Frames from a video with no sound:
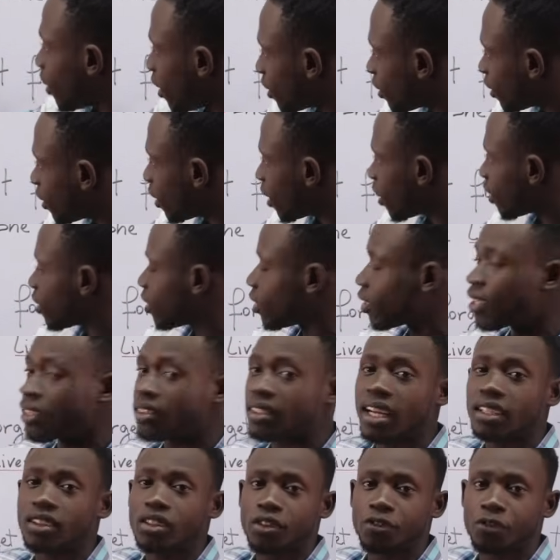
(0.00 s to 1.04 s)
This is
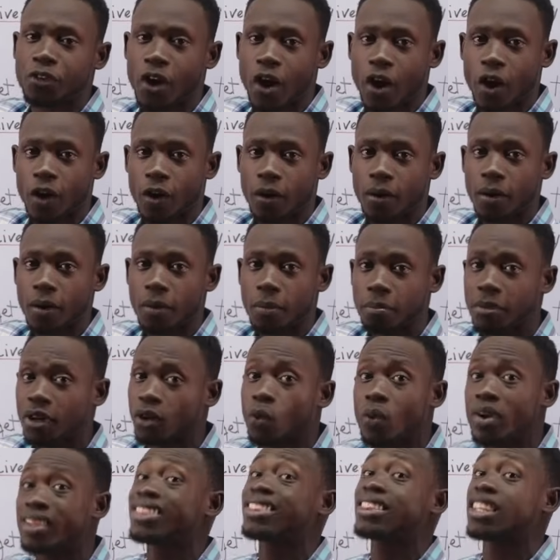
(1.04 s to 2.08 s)
another verb, but
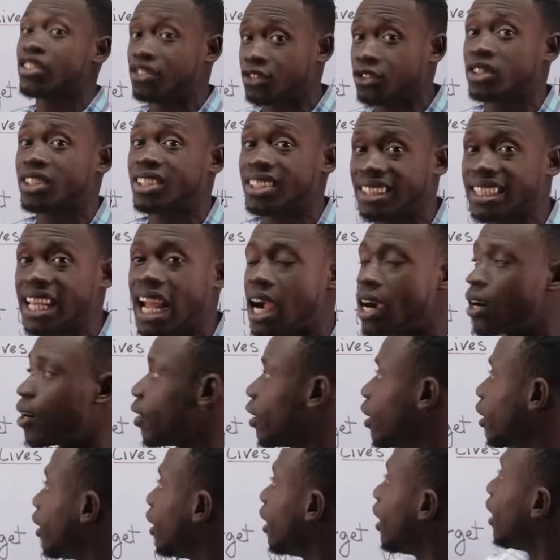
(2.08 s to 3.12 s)
with different
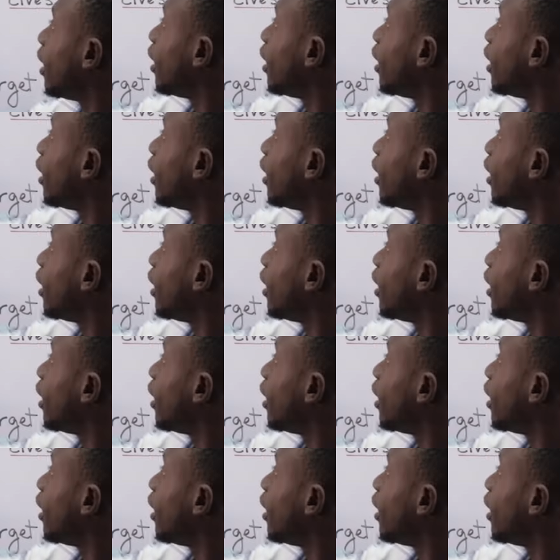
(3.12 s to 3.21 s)
sound.